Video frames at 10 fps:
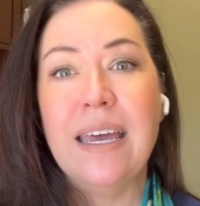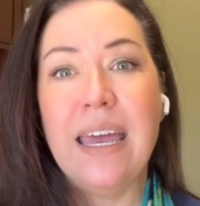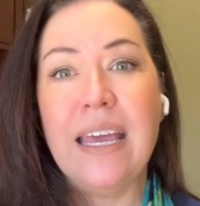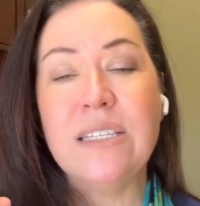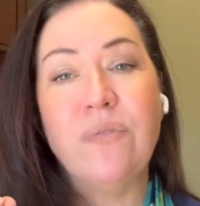
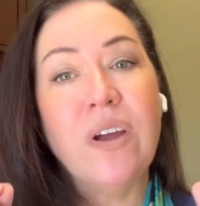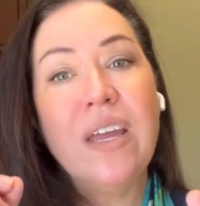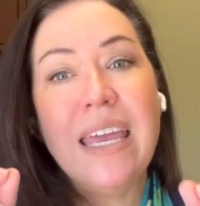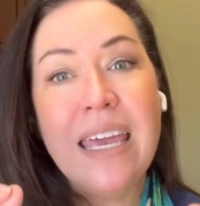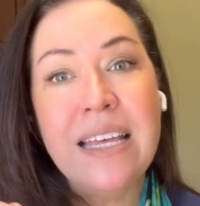it's very
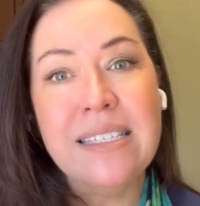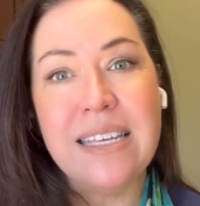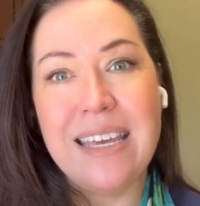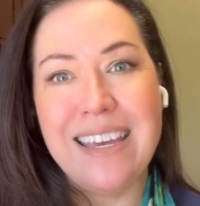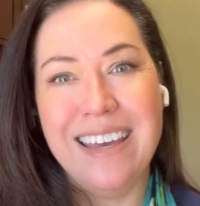
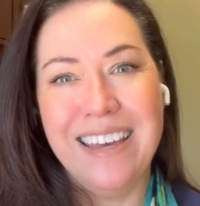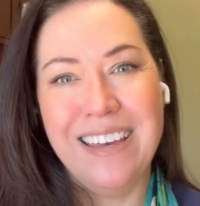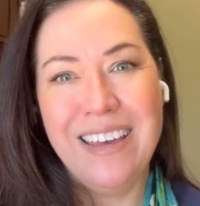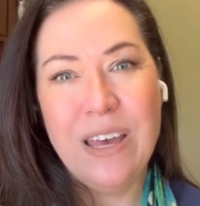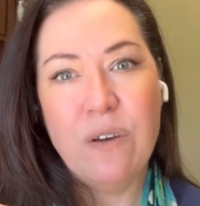easy
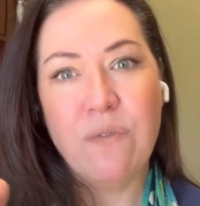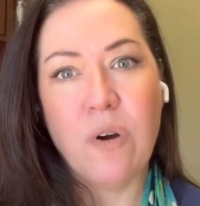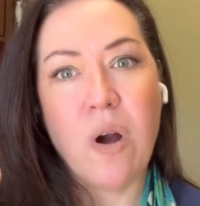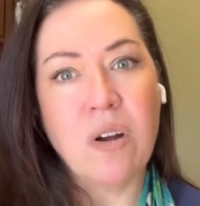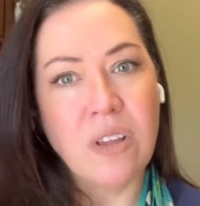
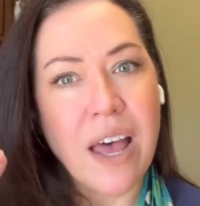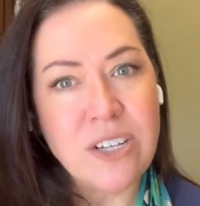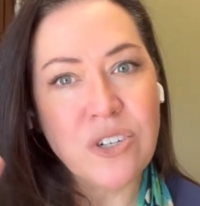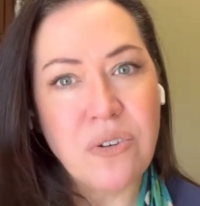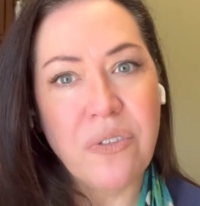for our
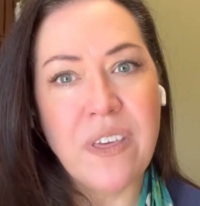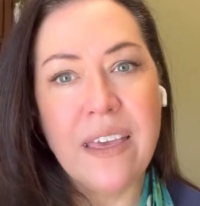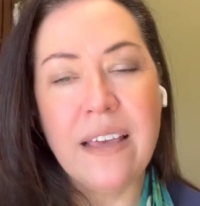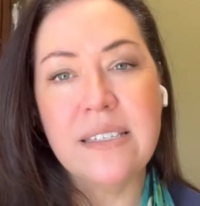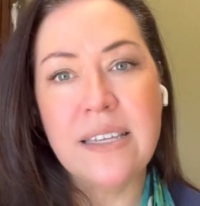logical
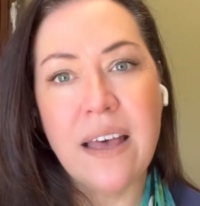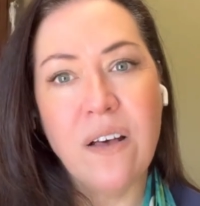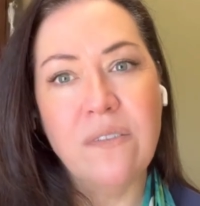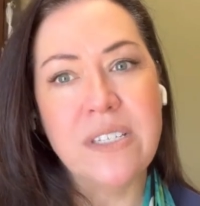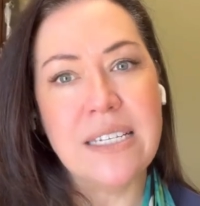thinking
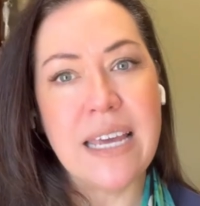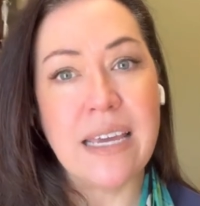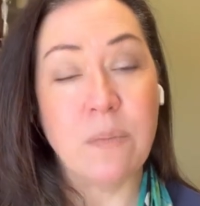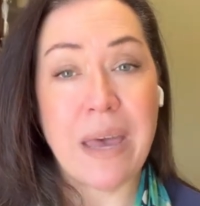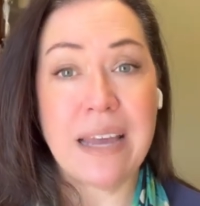selves to take
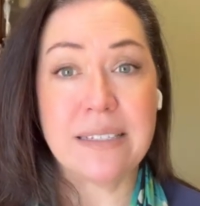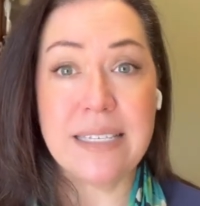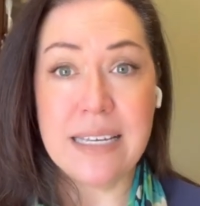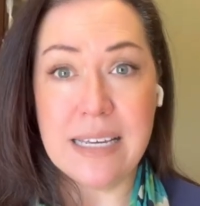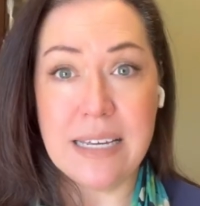a back
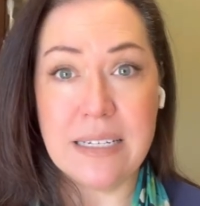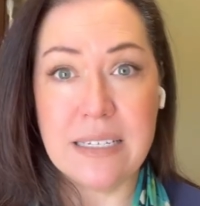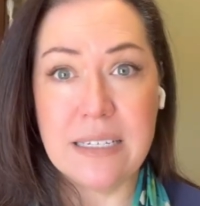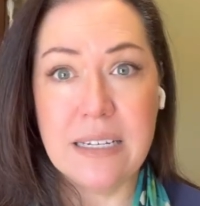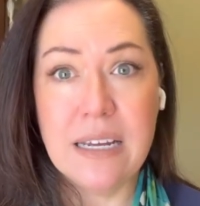
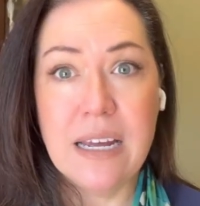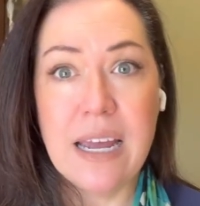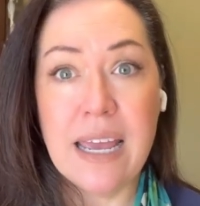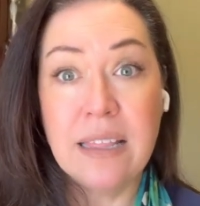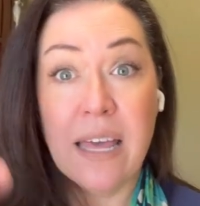seat
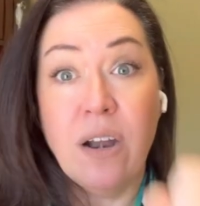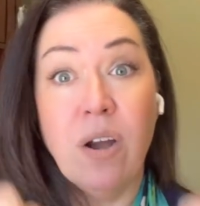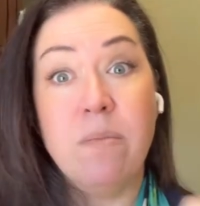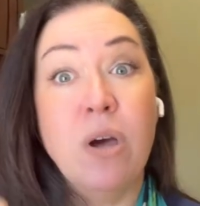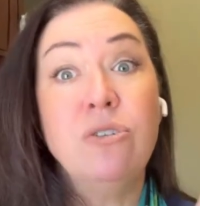and let our
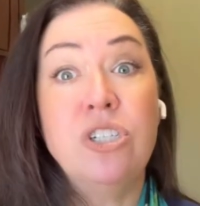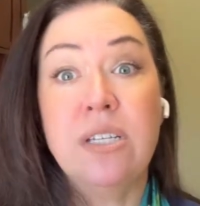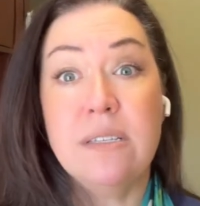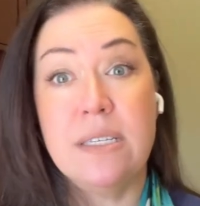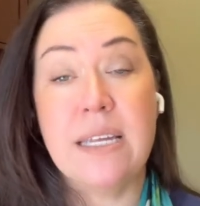
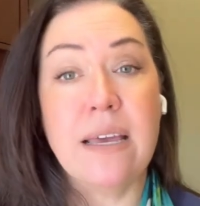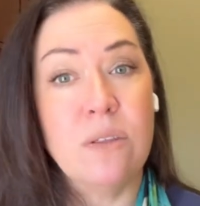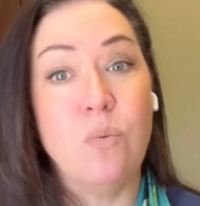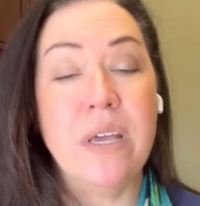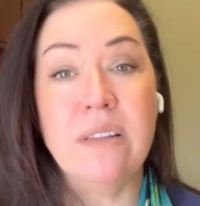emotions take
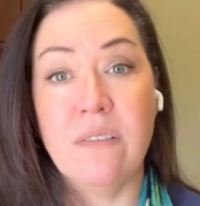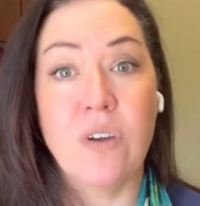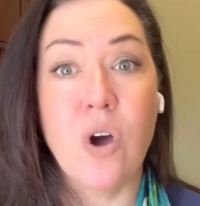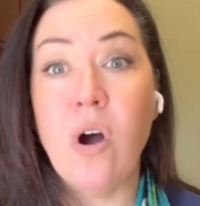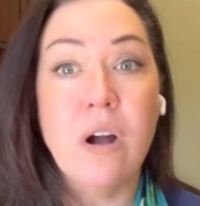the wheel of the
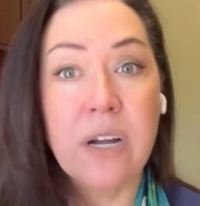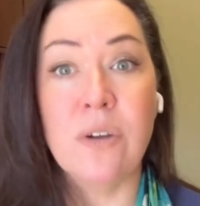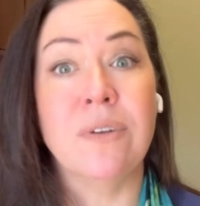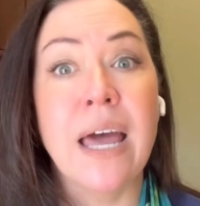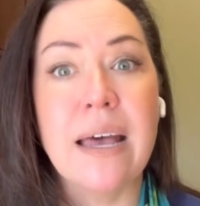car and go
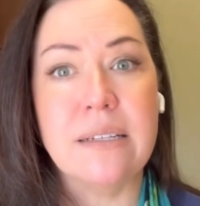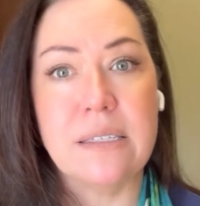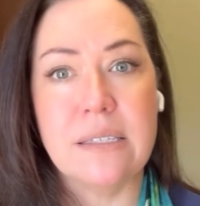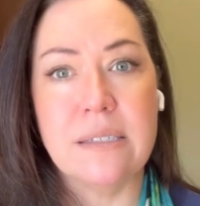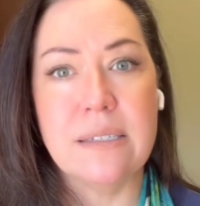
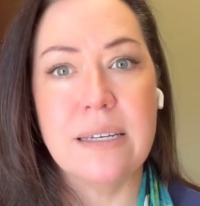nuts.